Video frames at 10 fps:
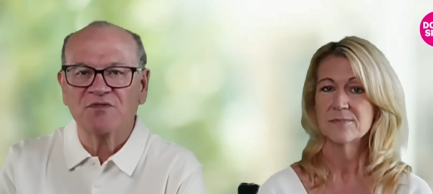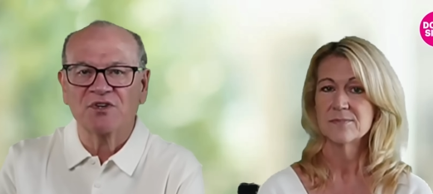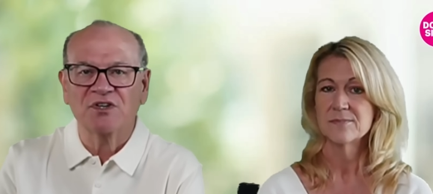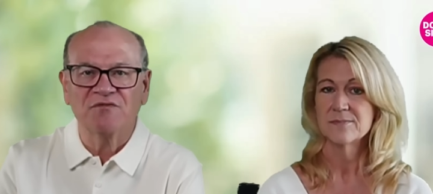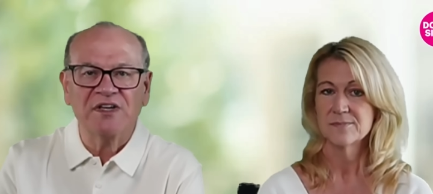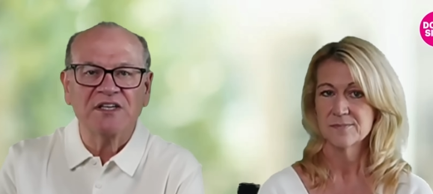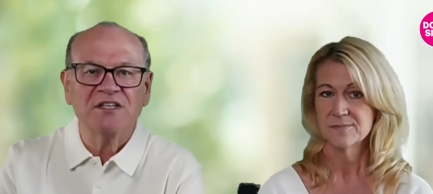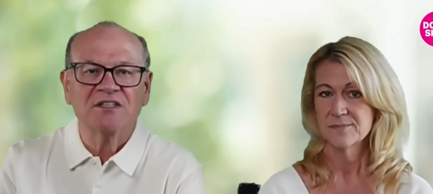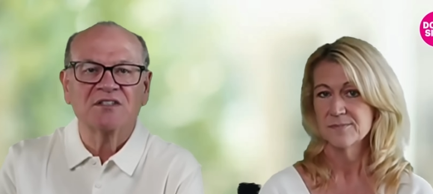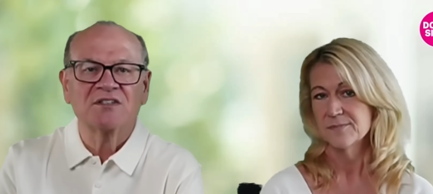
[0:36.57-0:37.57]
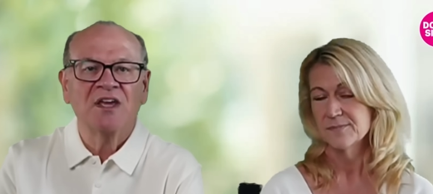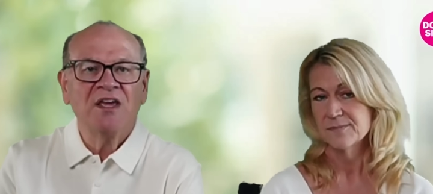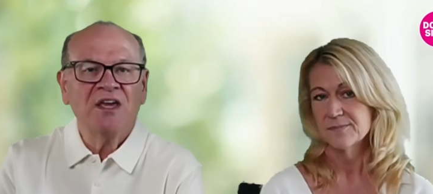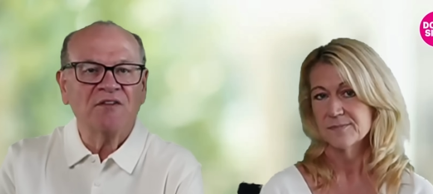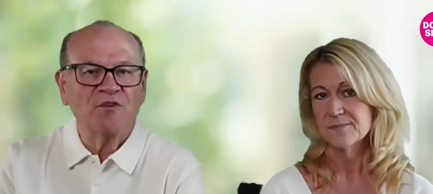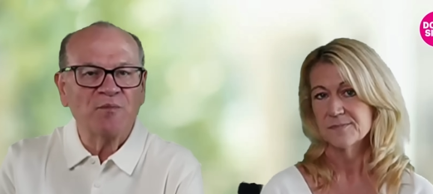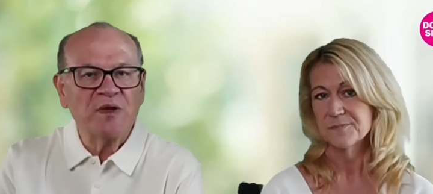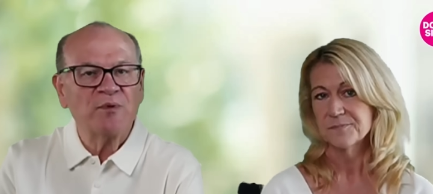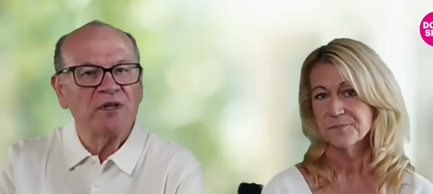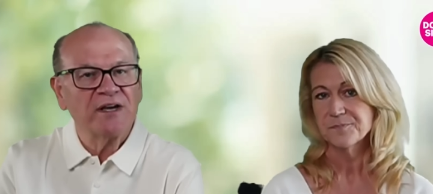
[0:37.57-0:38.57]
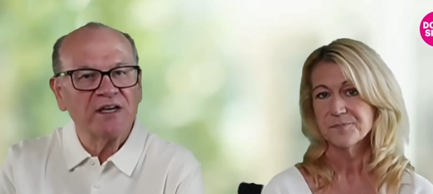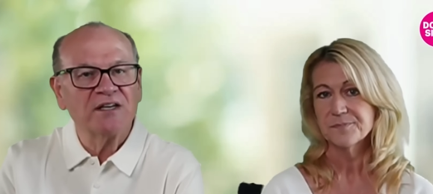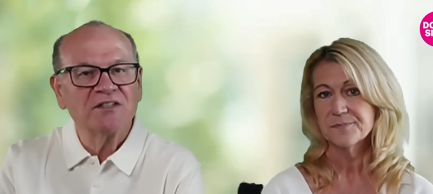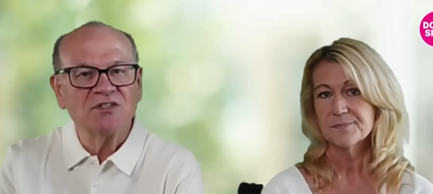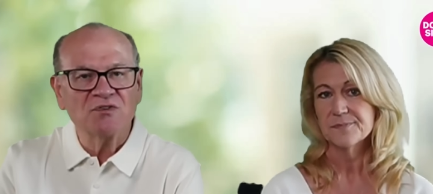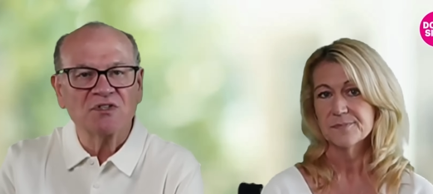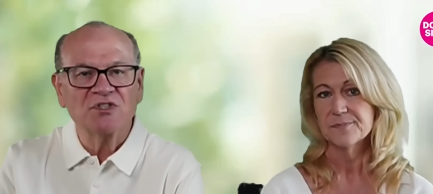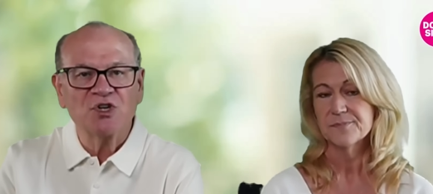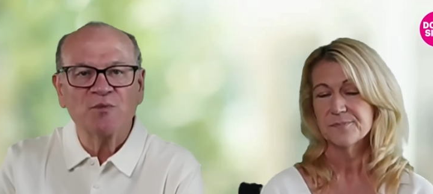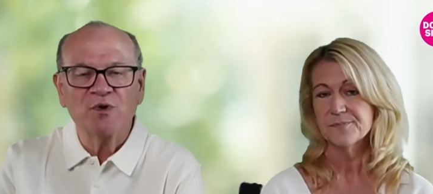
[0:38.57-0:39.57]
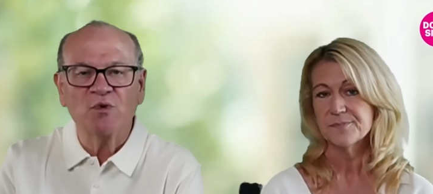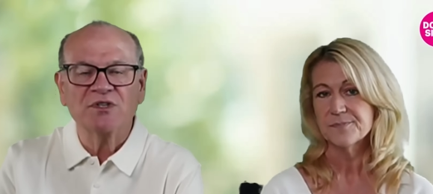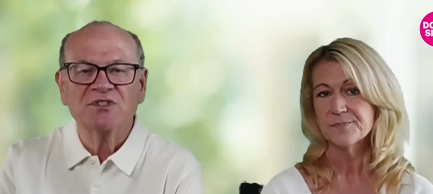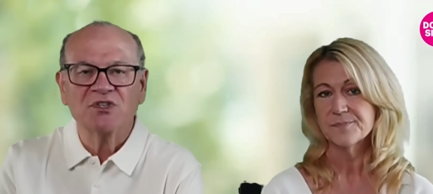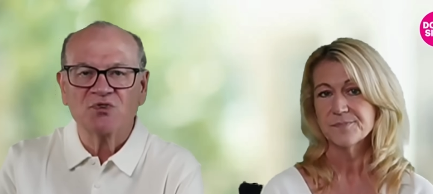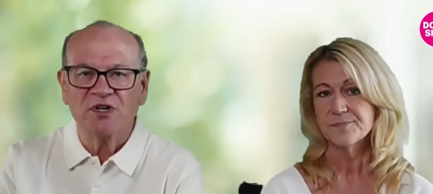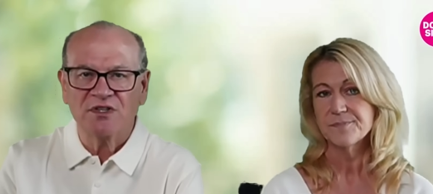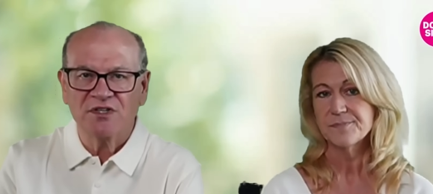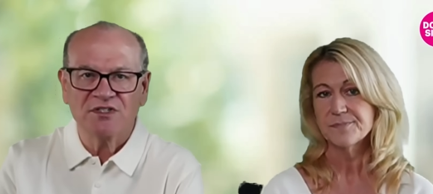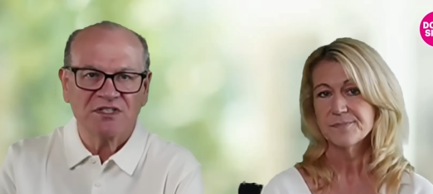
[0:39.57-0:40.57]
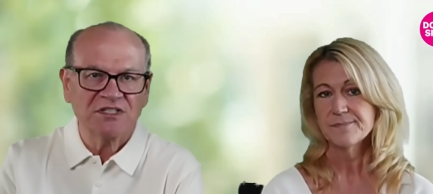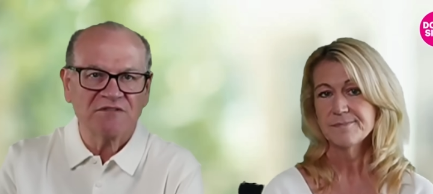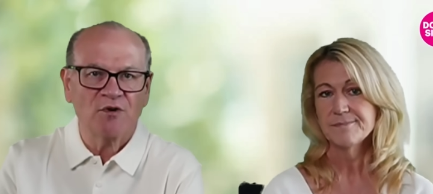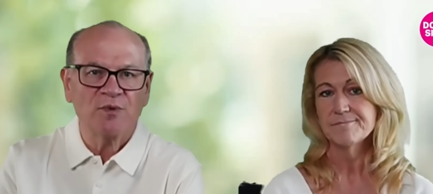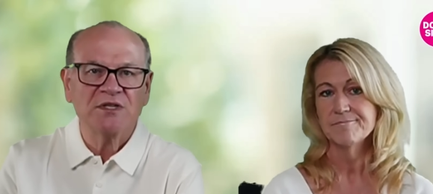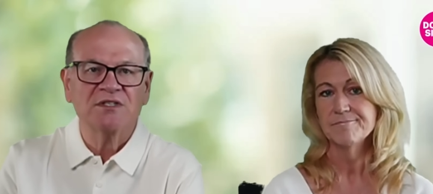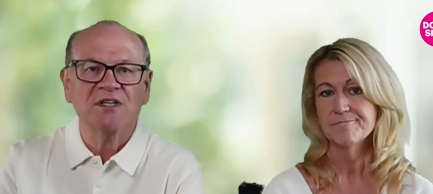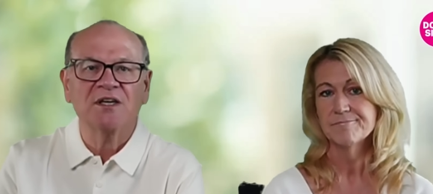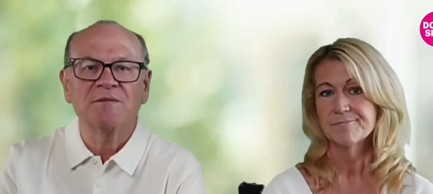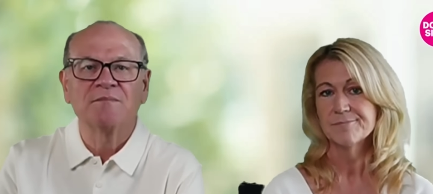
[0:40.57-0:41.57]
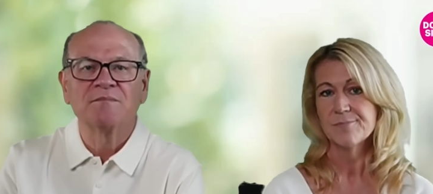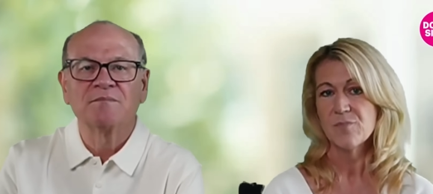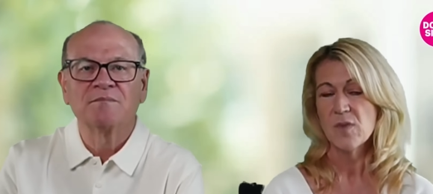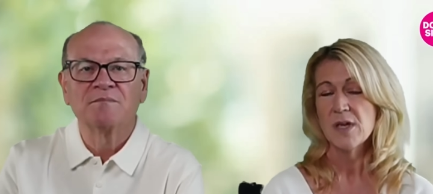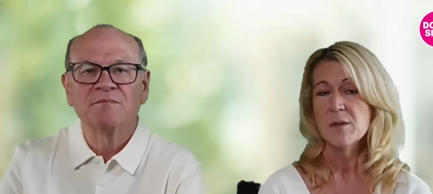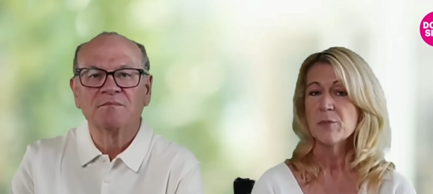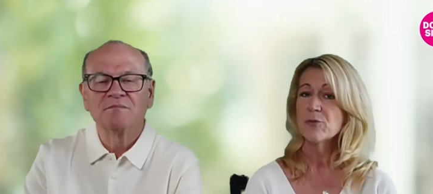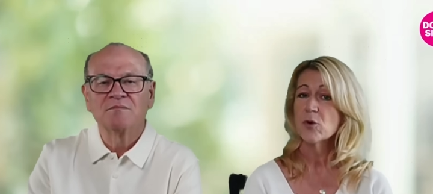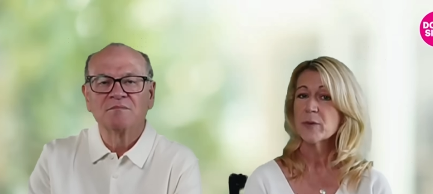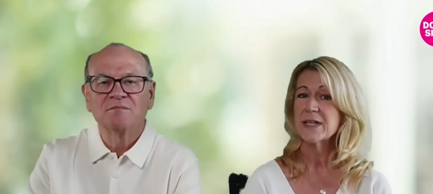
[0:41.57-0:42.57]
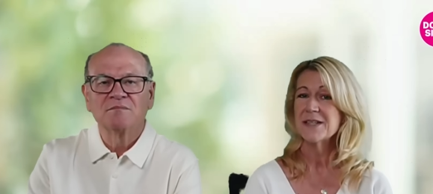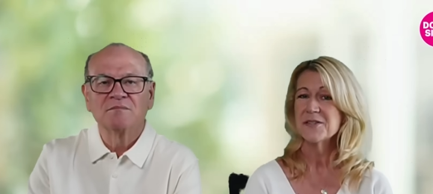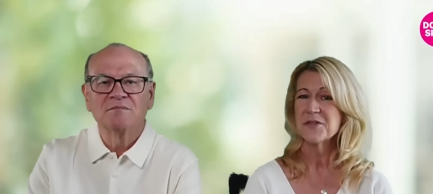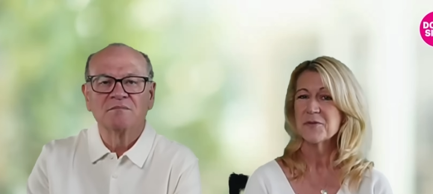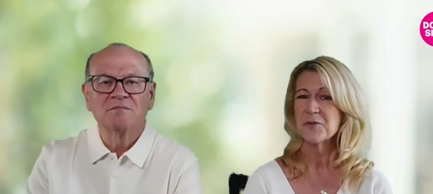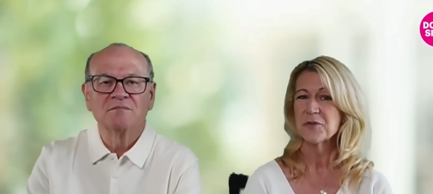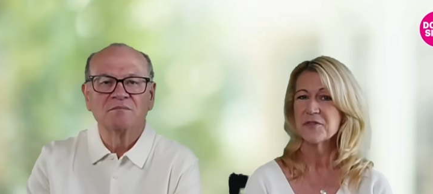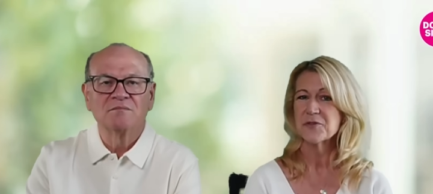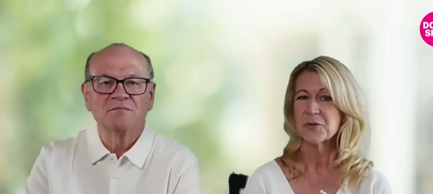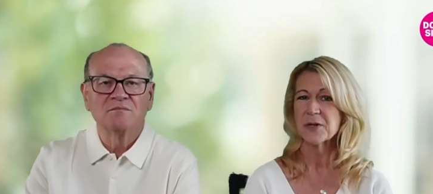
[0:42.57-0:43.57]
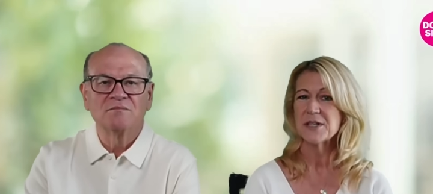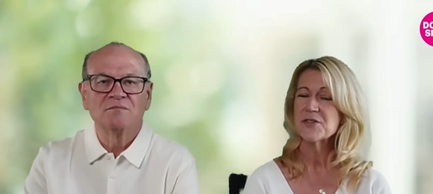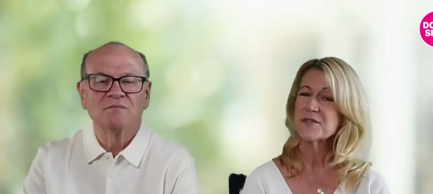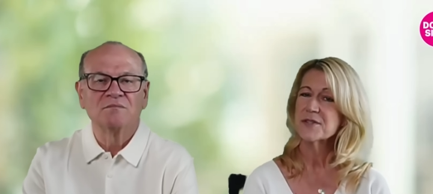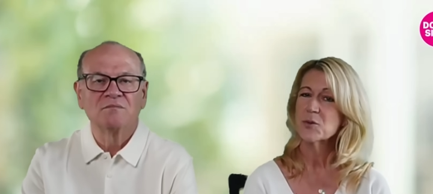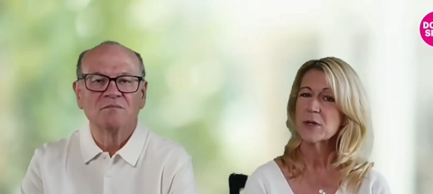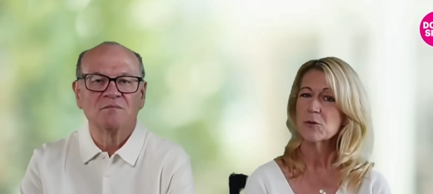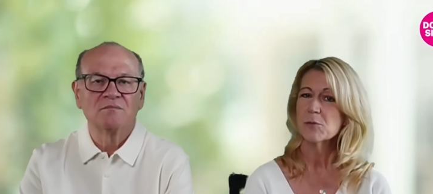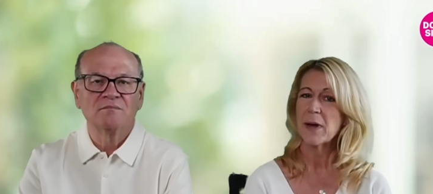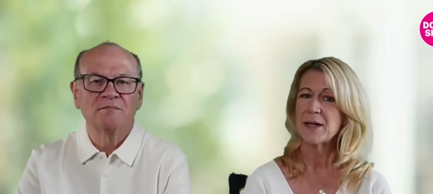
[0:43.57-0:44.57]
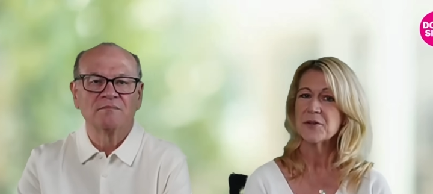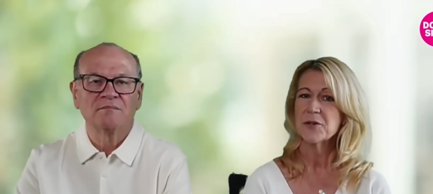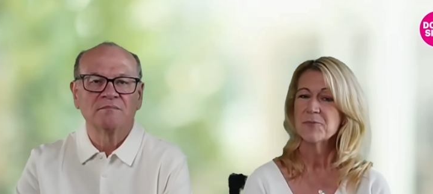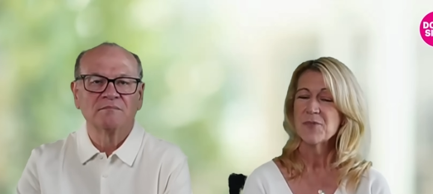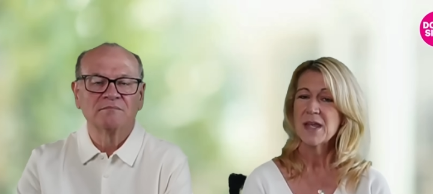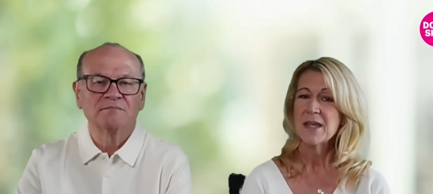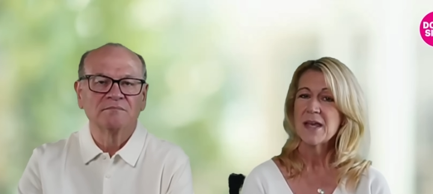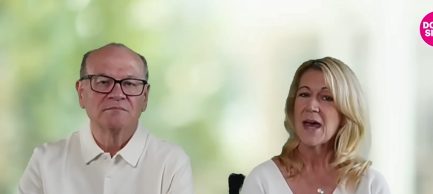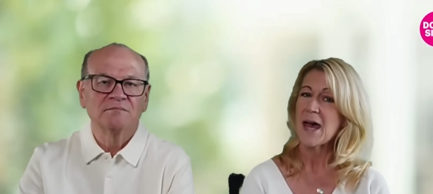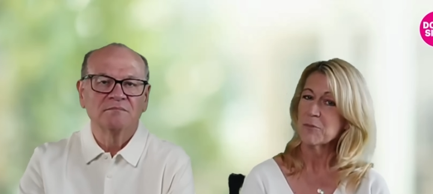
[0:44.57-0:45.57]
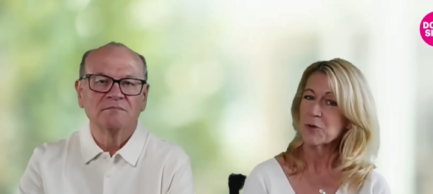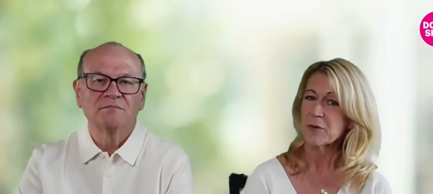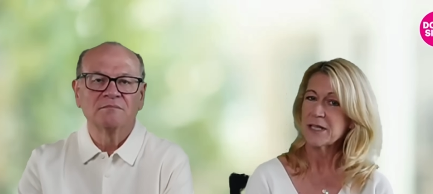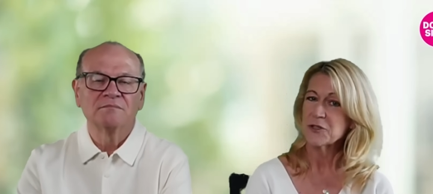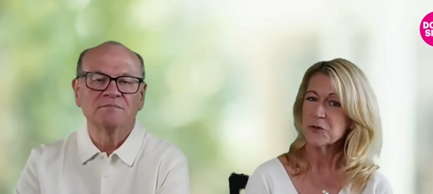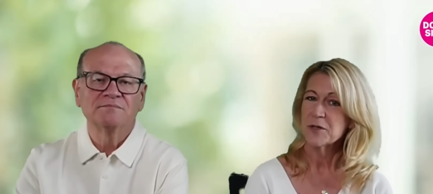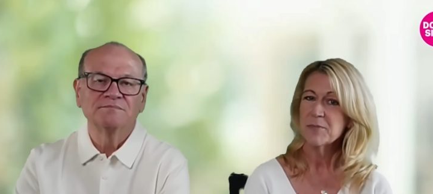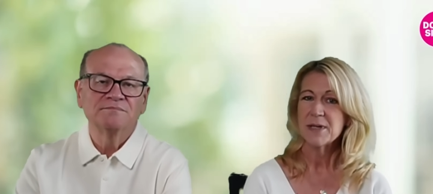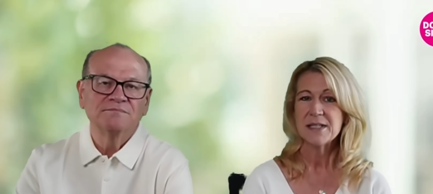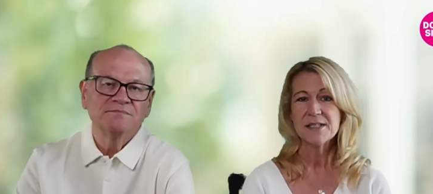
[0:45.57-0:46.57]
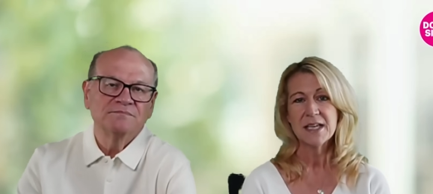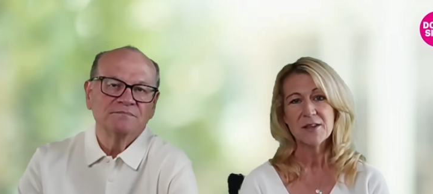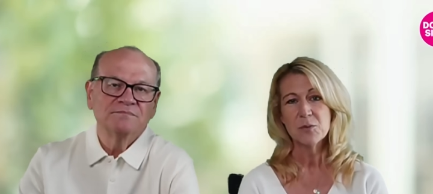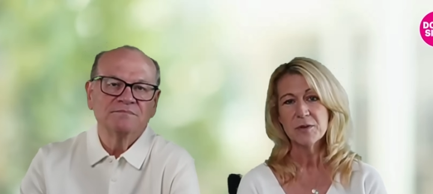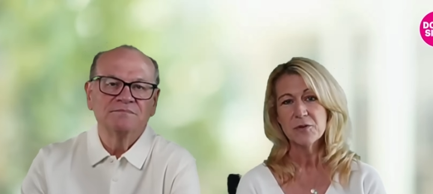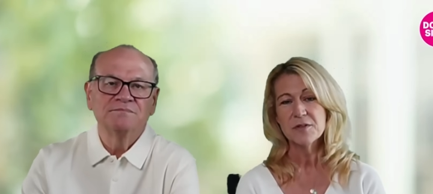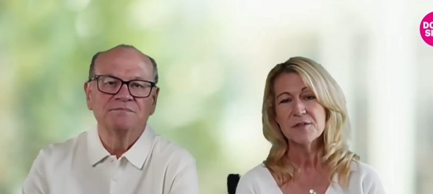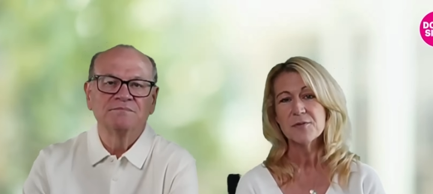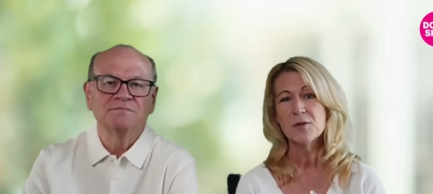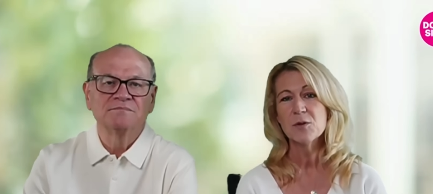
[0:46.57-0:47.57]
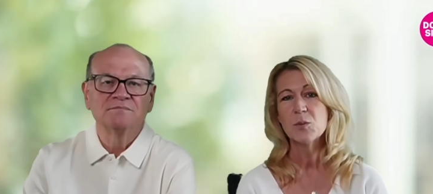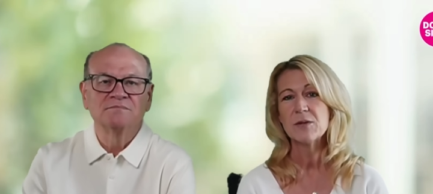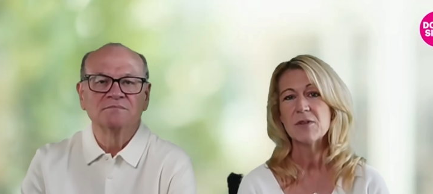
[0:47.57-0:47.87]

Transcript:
Speaker 1: for convenience and for people like us using GLP 1s to treat the disease of obesity.
Speaker 2: Before we get into the full story, just a quick reminder. I'm Laraine Durham, and together with Christopher, we've